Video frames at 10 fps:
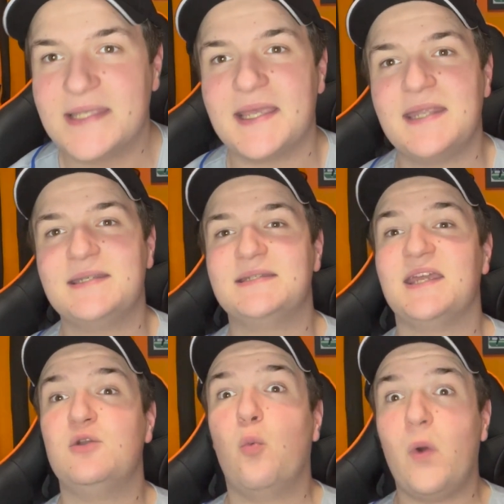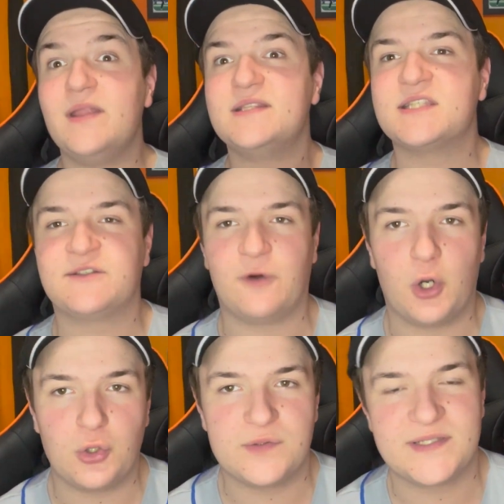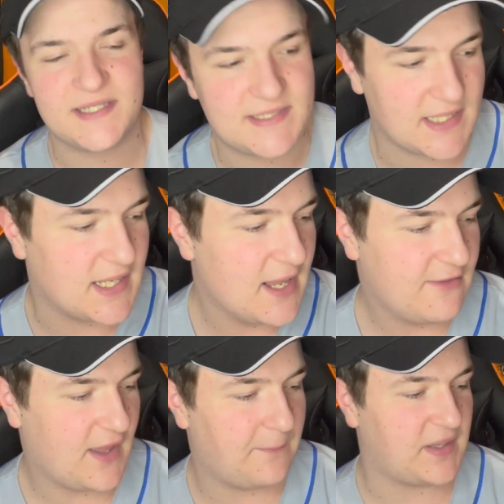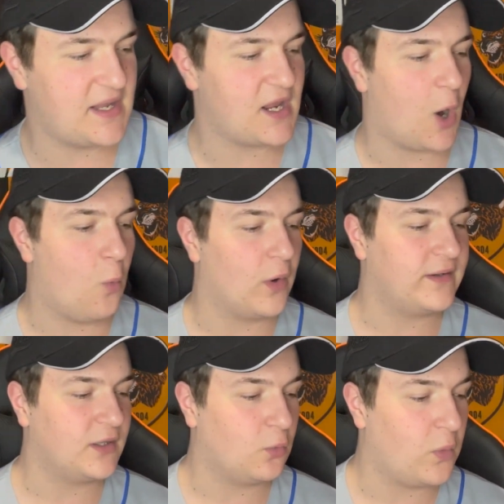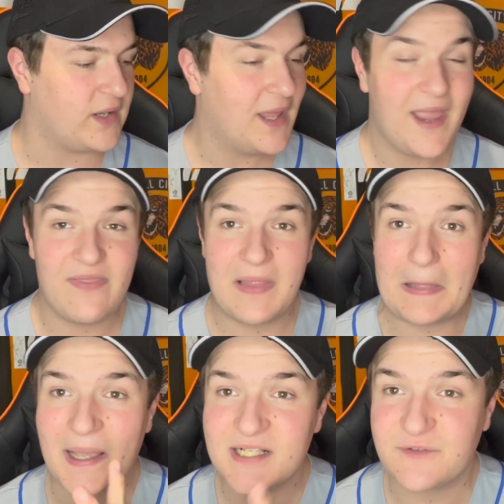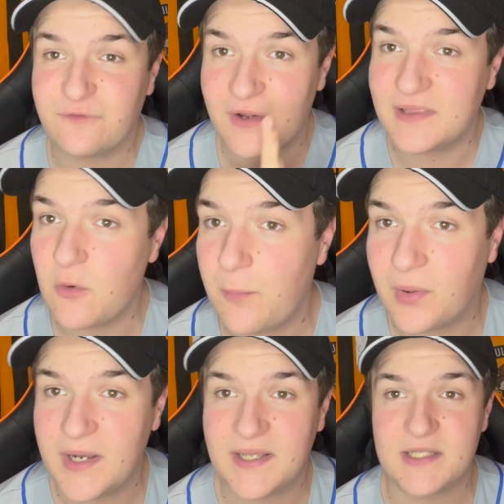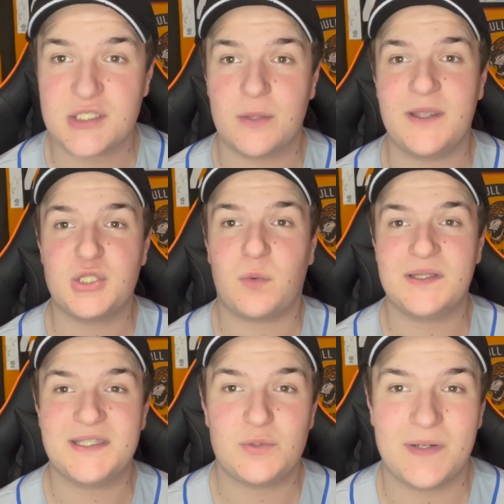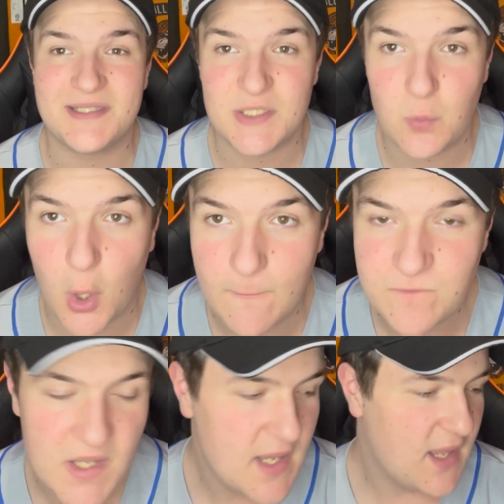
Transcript: ended in wins for Hull City, that being a 1-0 win in the last friendly we played against them in 2021.